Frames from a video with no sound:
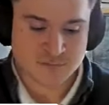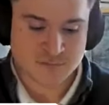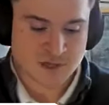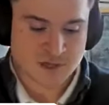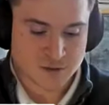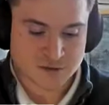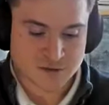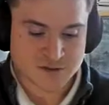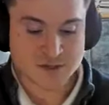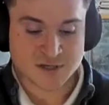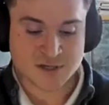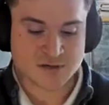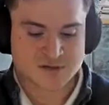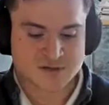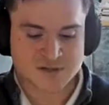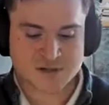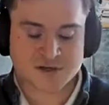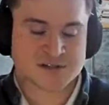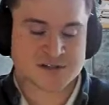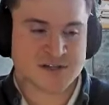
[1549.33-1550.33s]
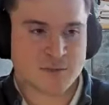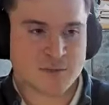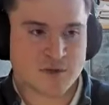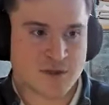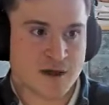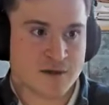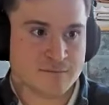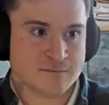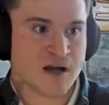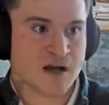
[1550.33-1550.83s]
here's a good example
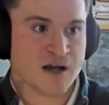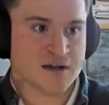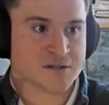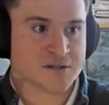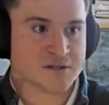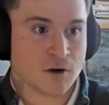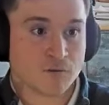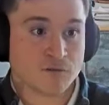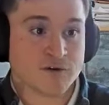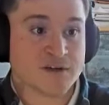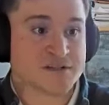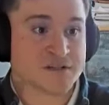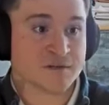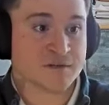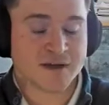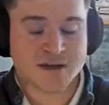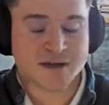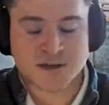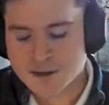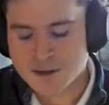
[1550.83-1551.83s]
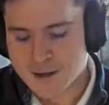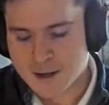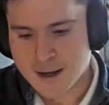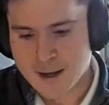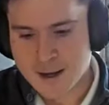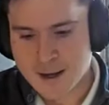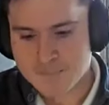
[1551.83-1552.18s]
that I saw recently.